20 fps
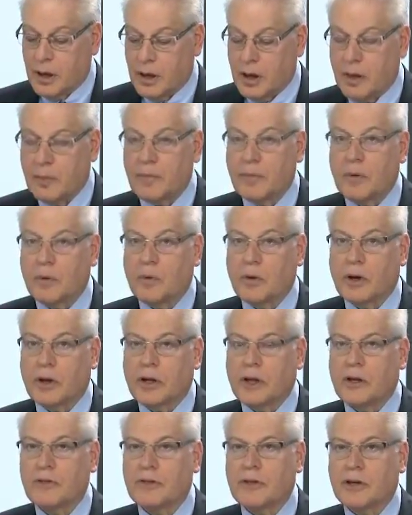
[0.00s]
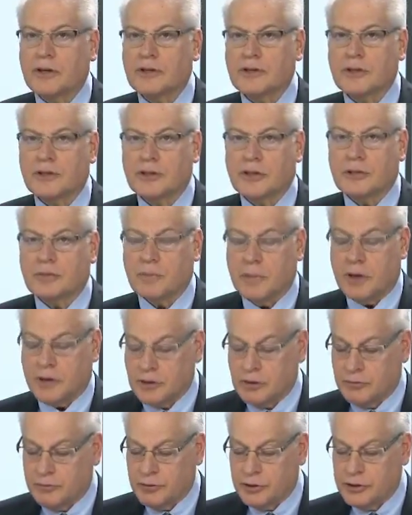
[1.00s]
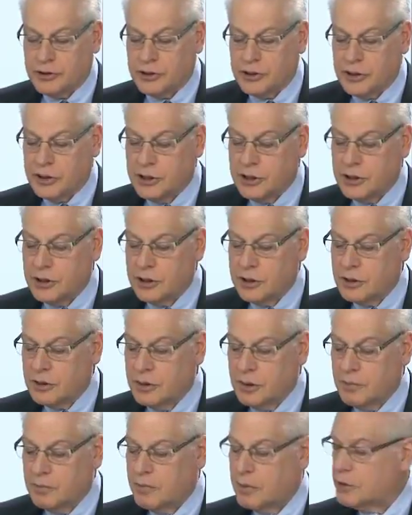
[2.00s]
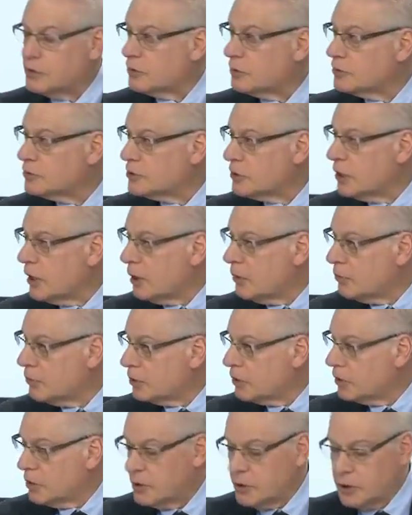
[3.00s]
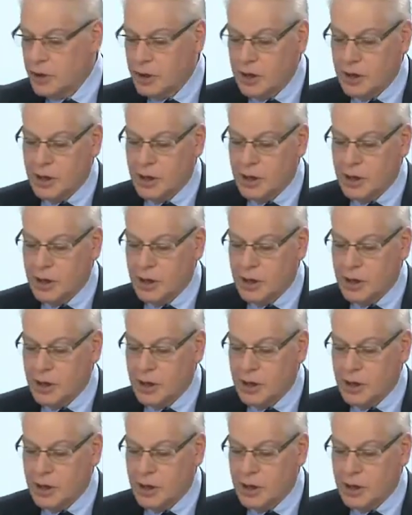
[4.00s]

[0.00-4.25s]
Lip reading: We're looking at things such as mental fatigue, mental stamina,